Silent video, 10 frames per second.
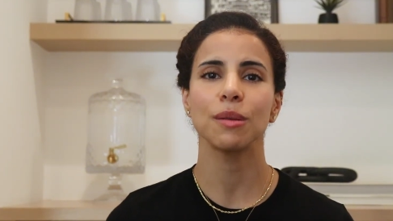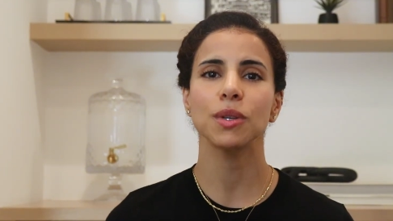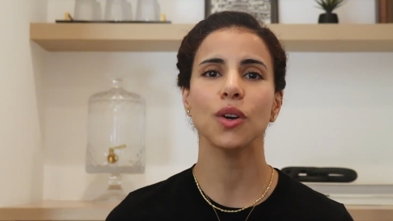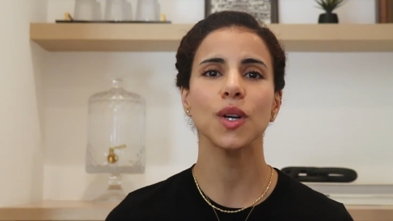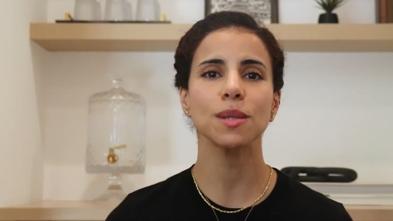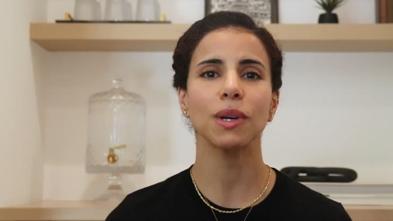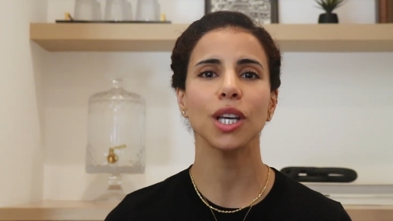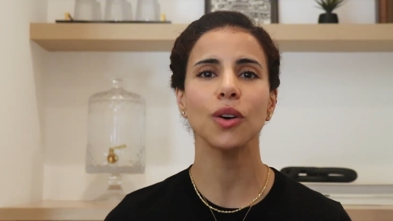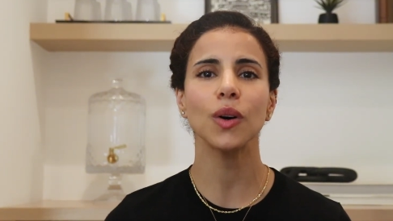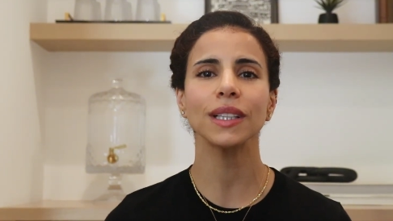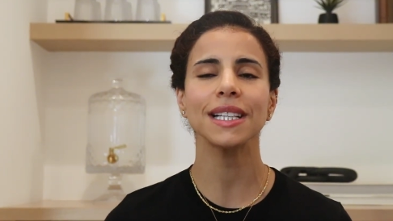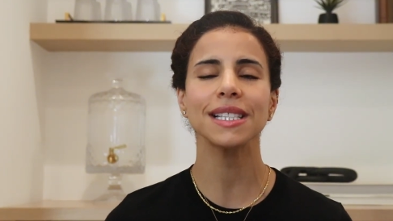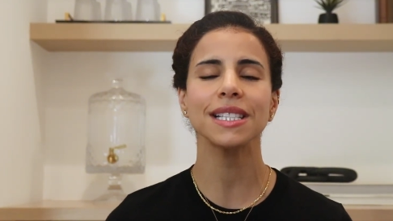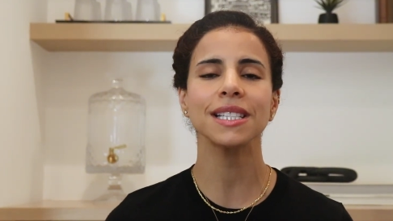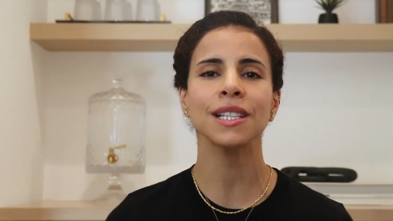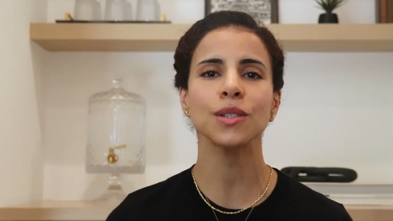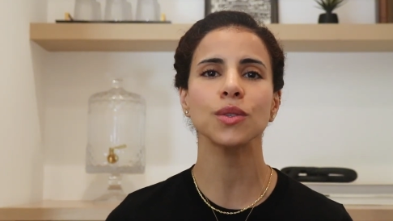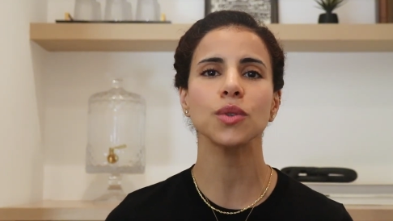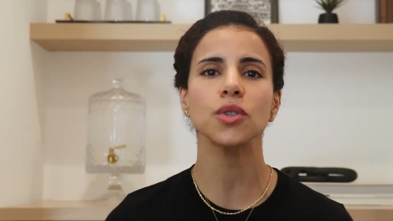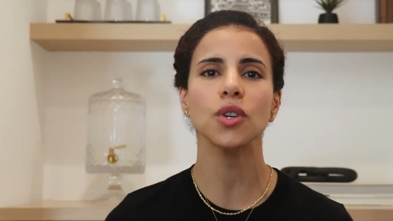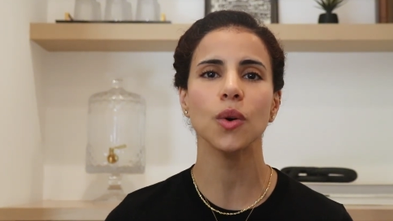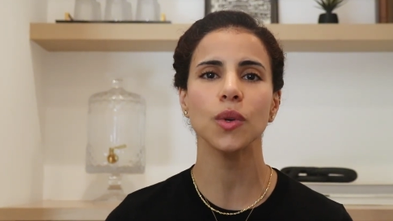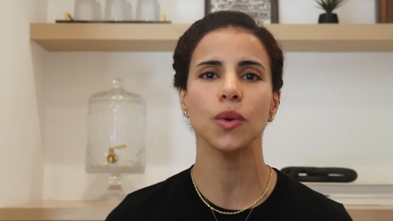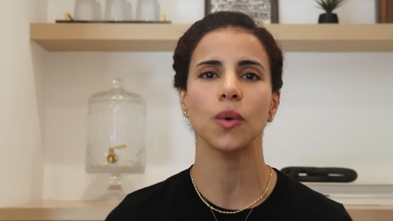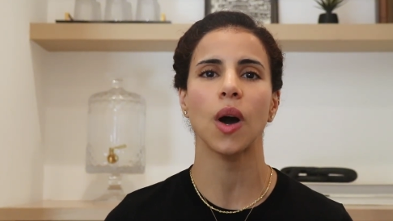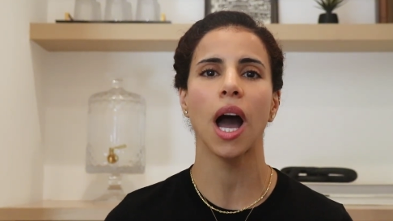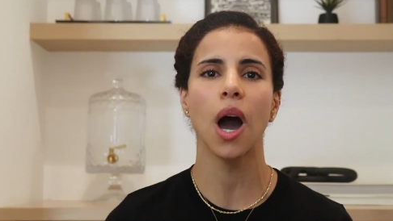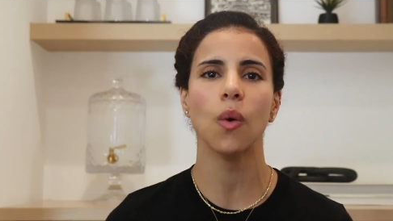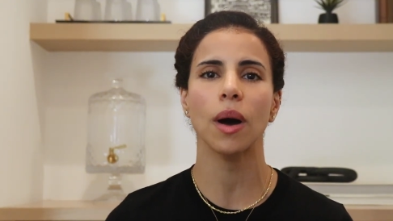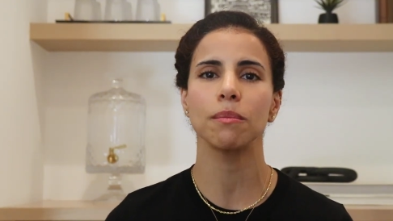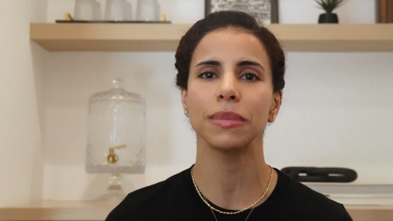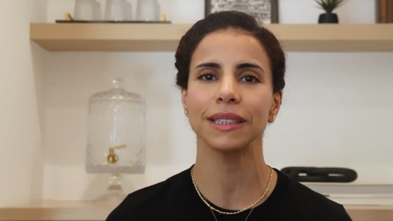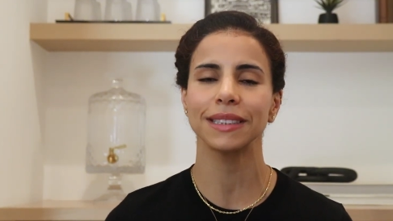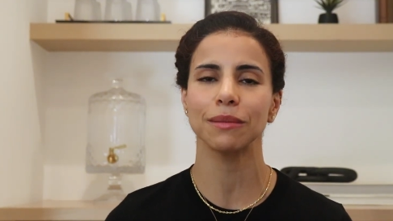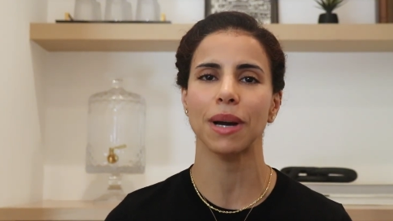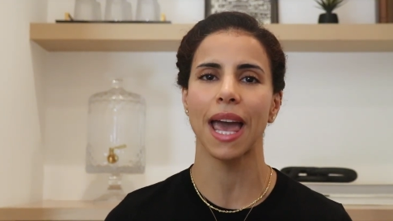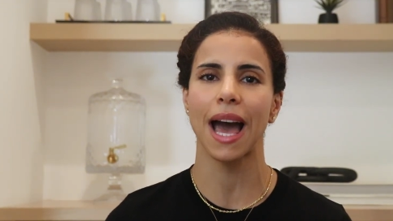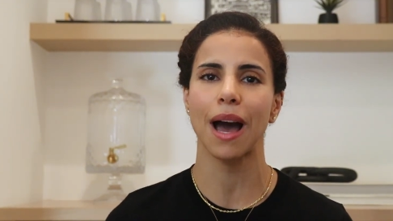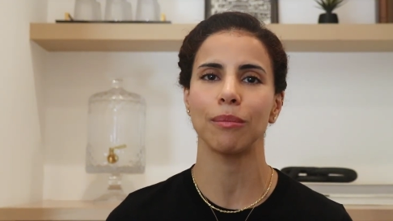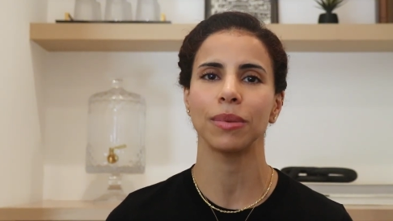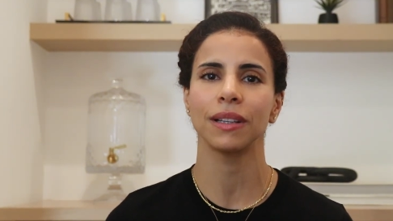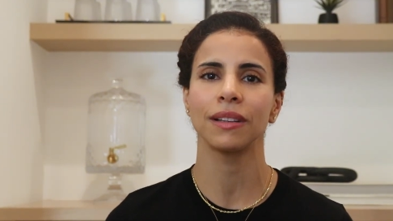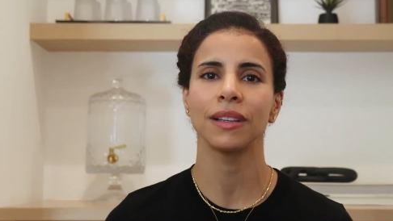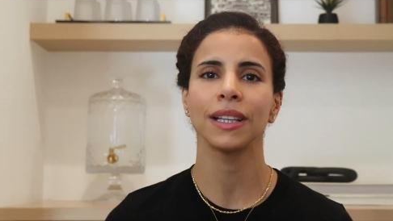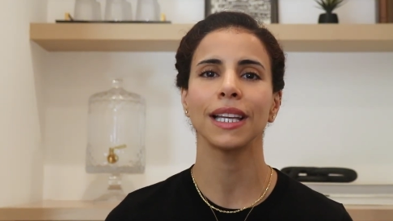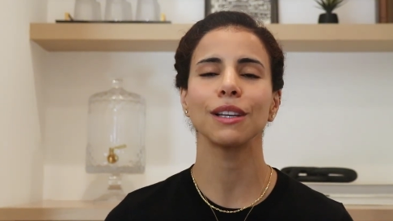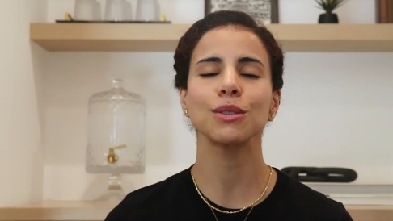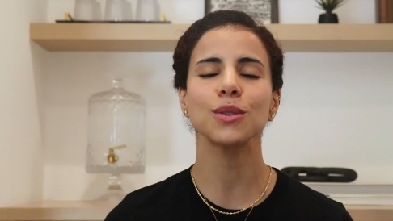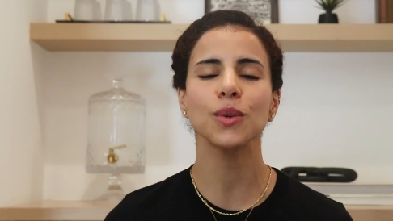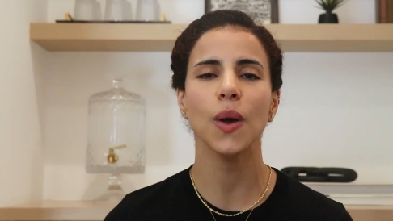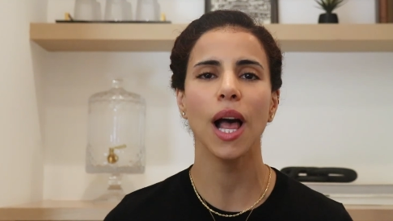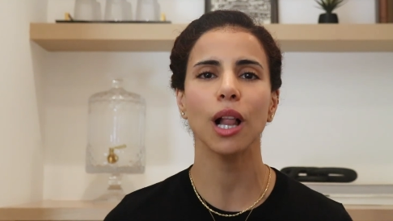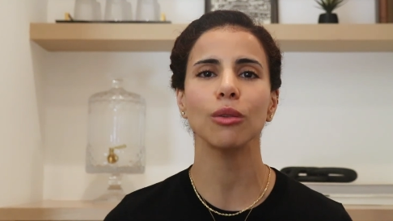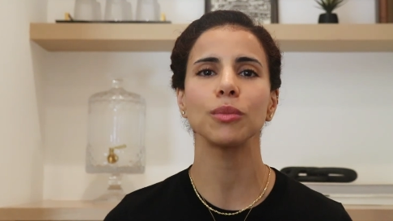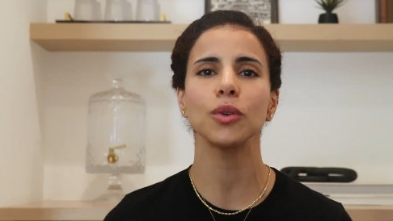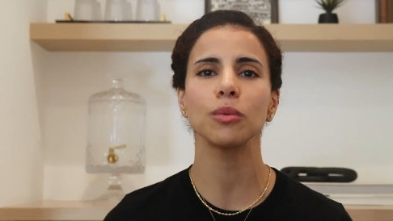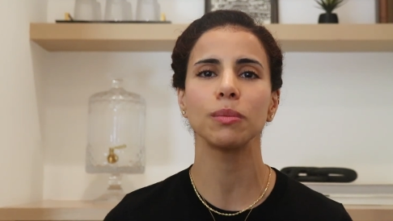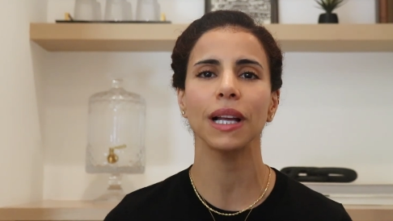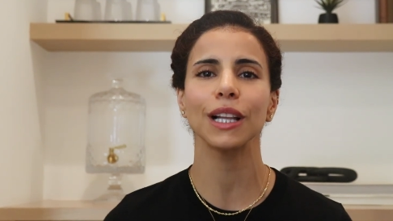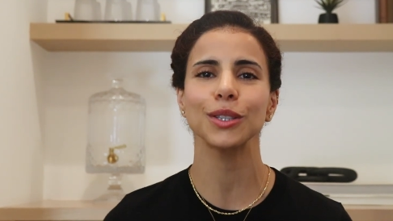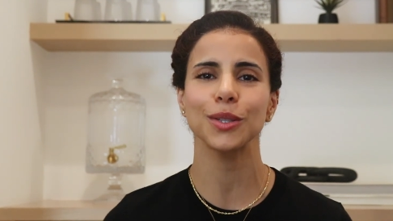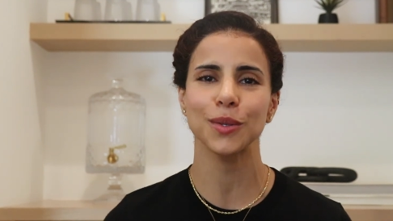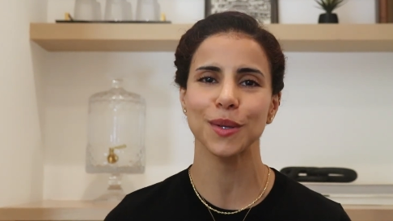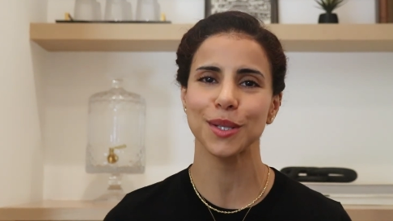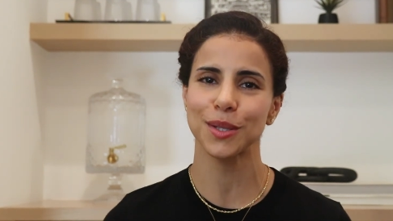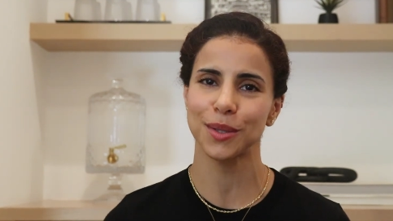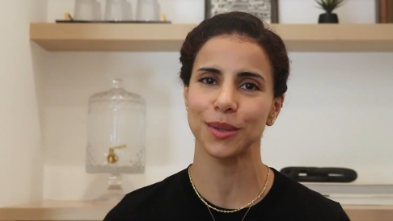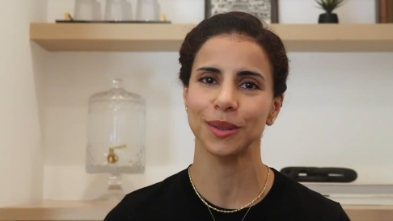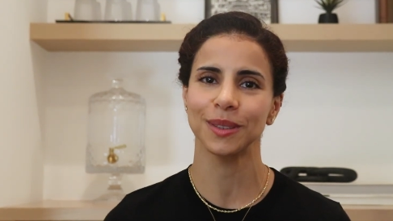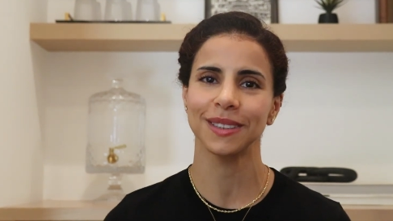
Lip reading: because my goal isn't just to show you how I'm building my app, it's to help you build yours too.